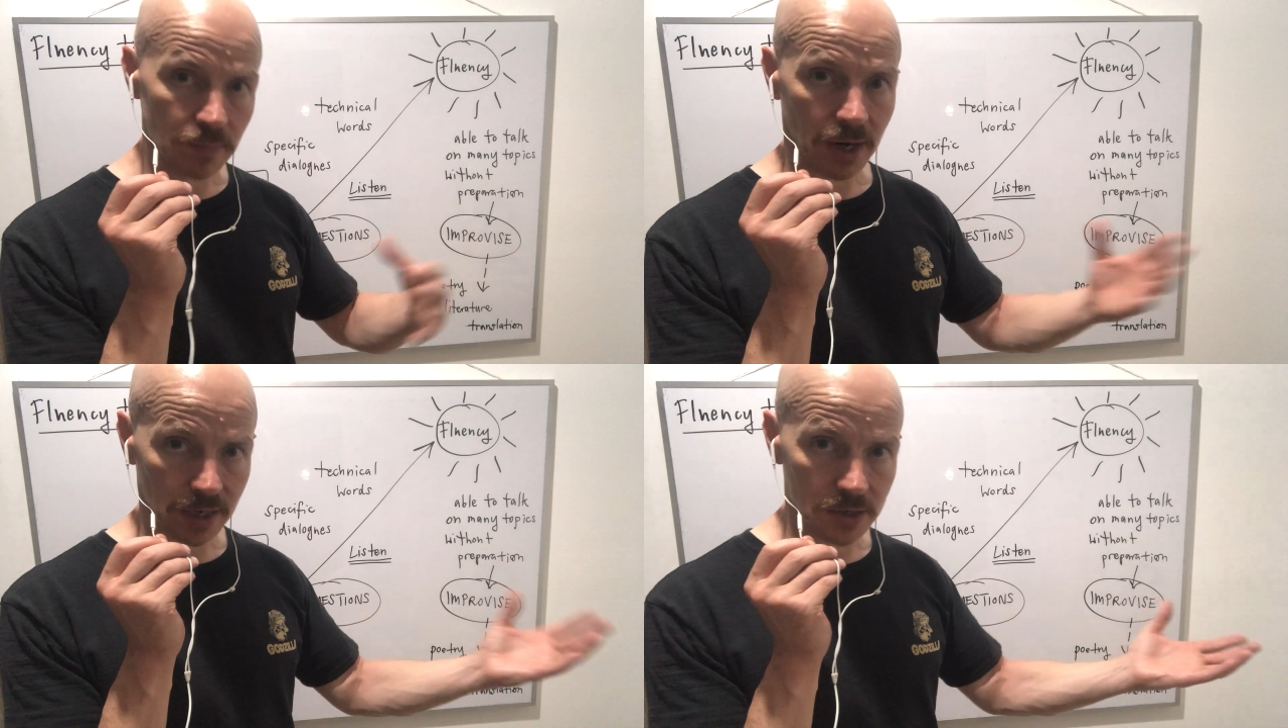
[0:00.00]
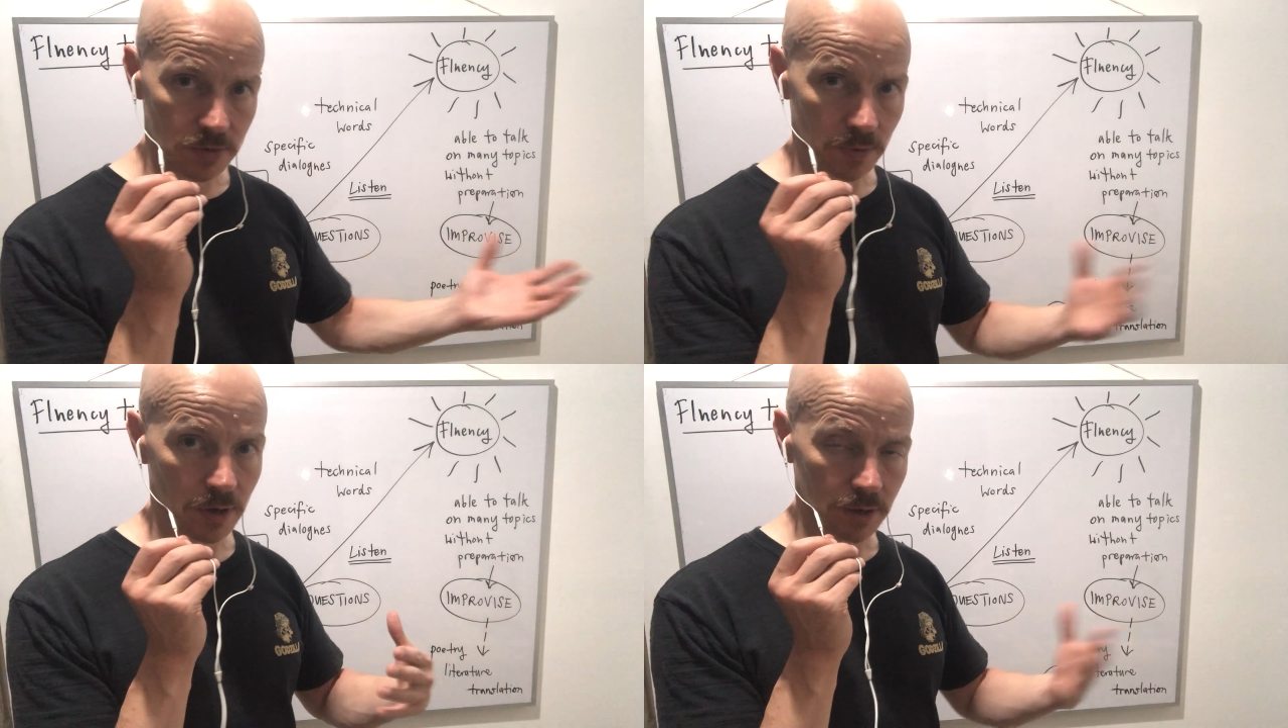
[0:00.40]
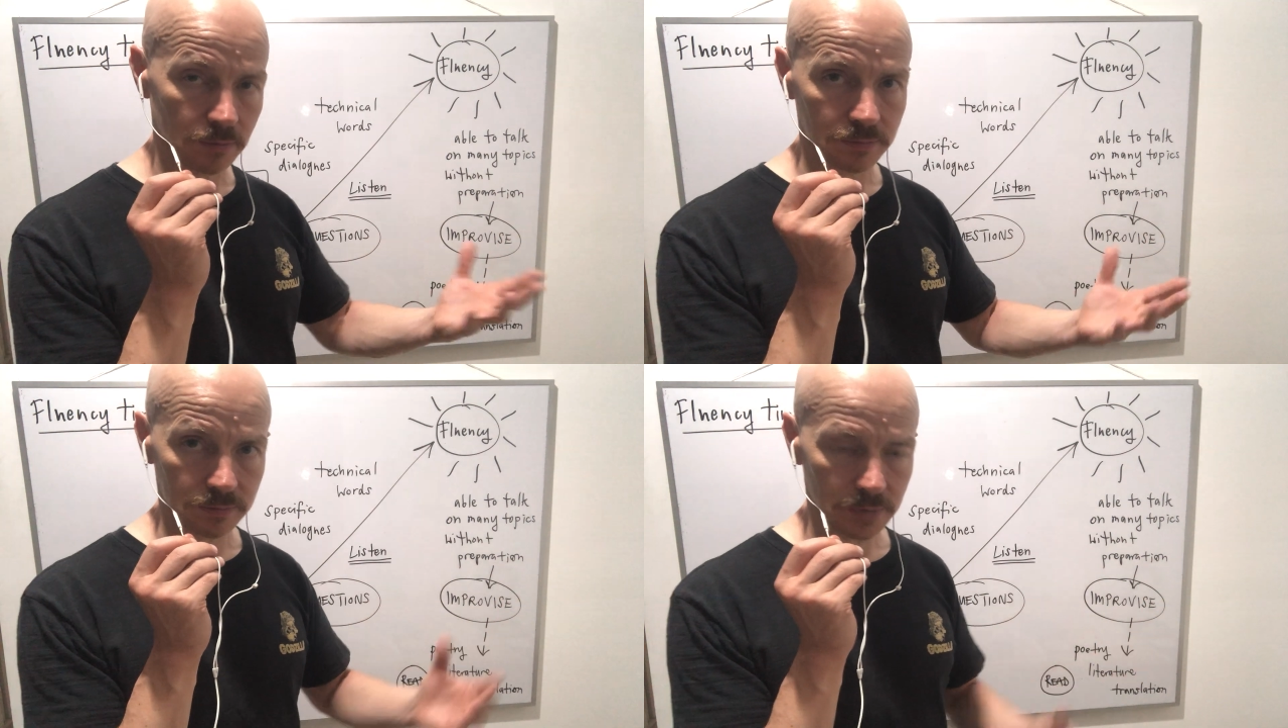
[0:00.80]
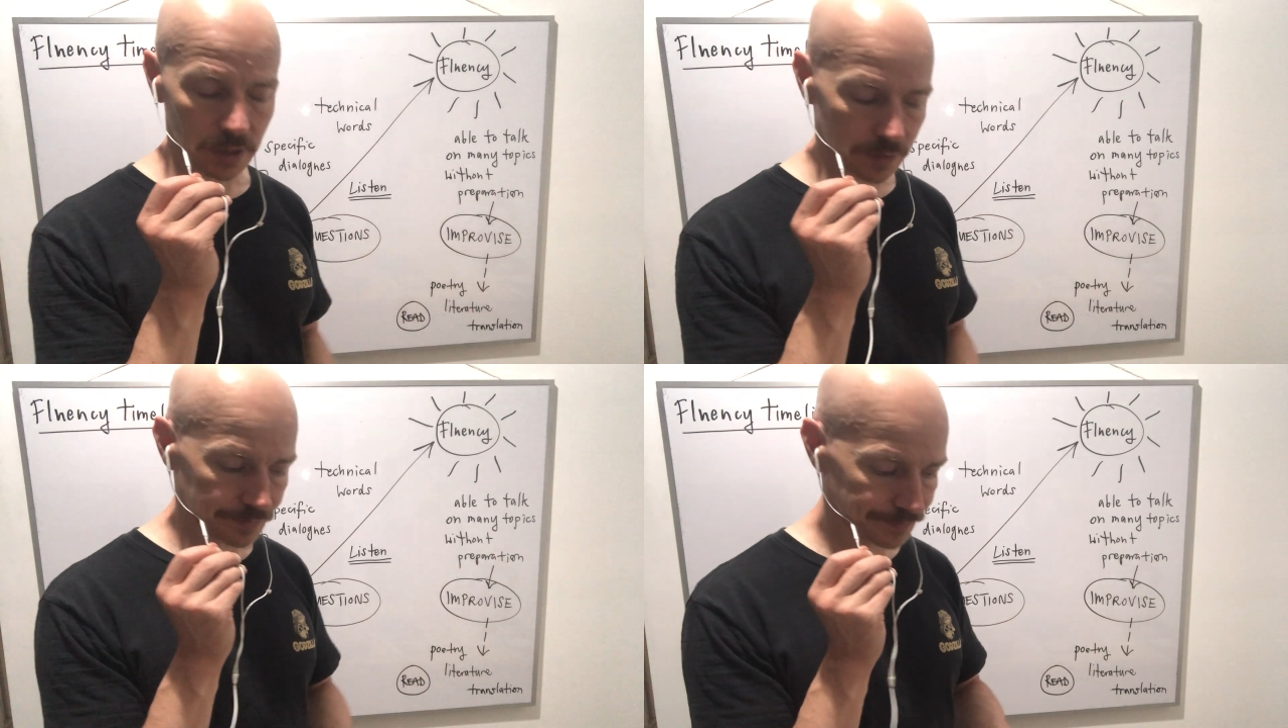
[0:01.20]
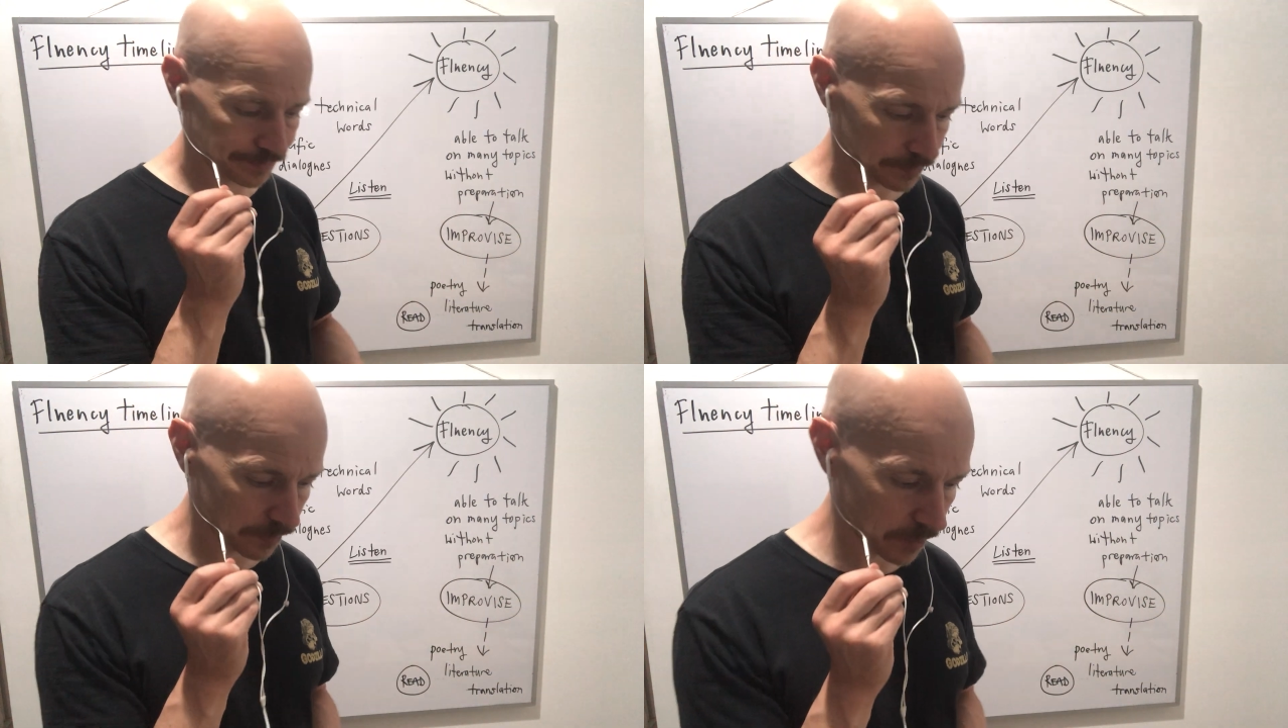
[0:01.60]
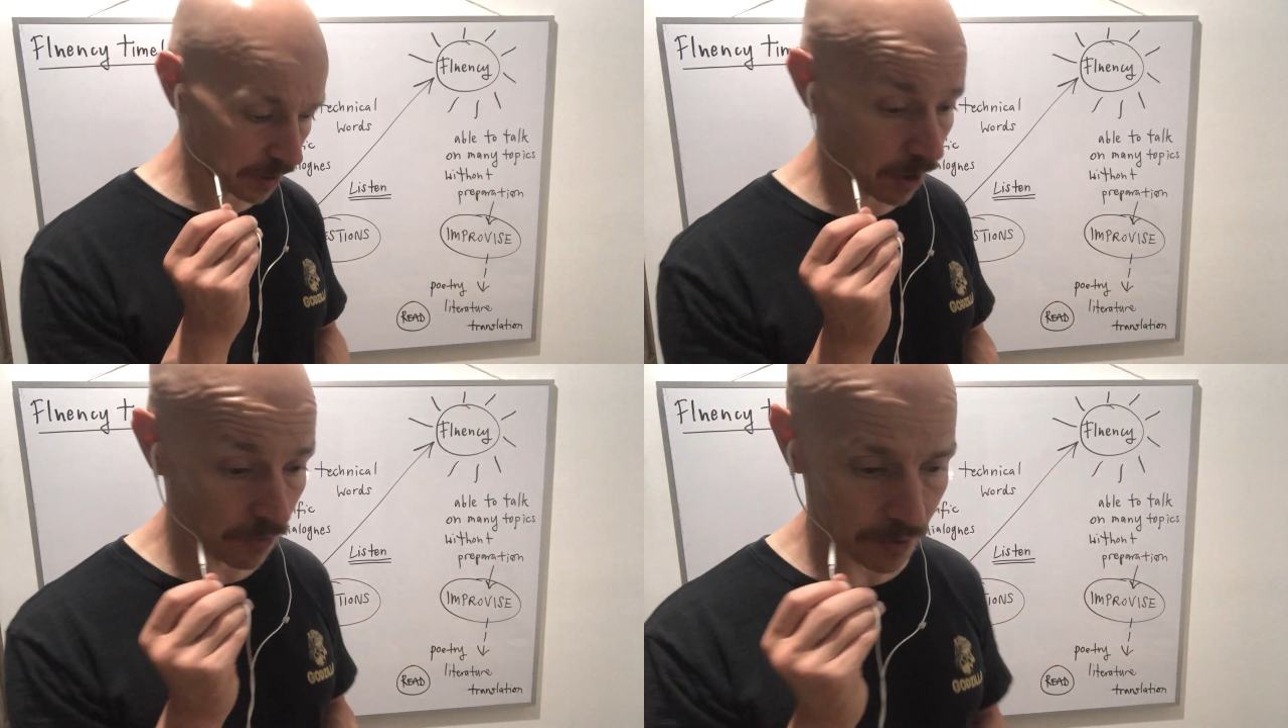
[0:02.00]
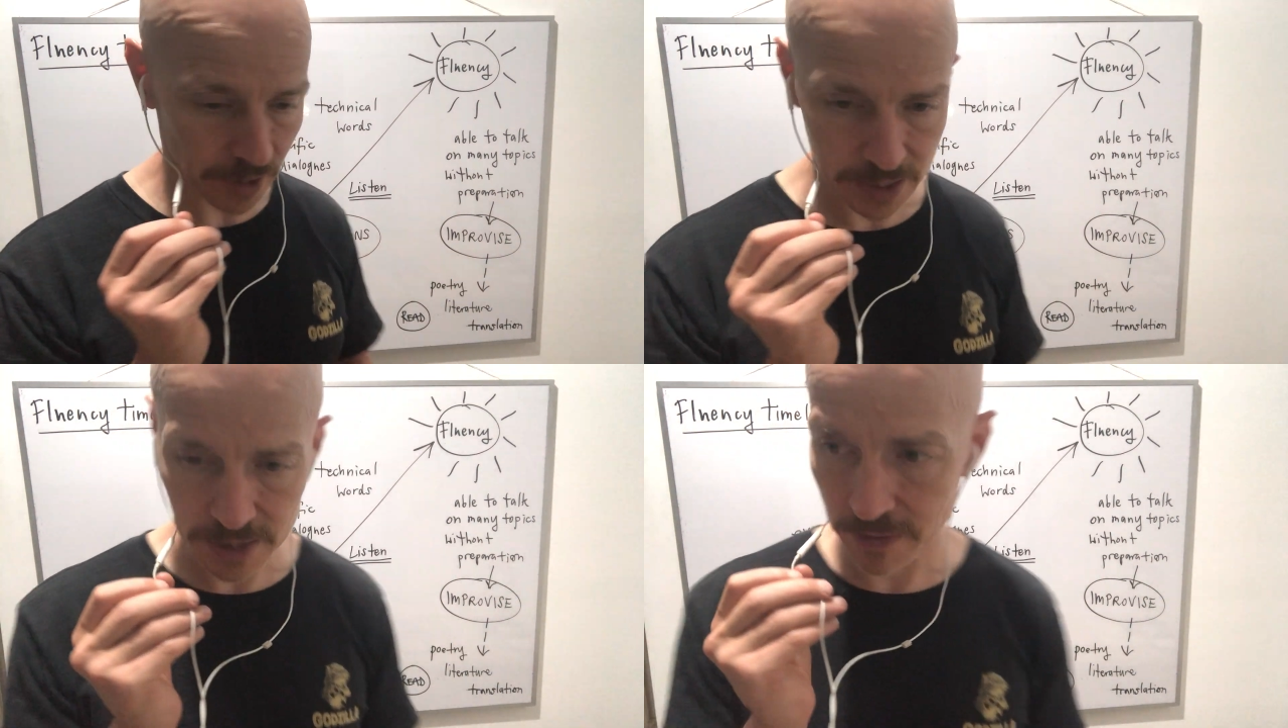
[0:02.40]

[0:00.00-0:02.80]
back into our own native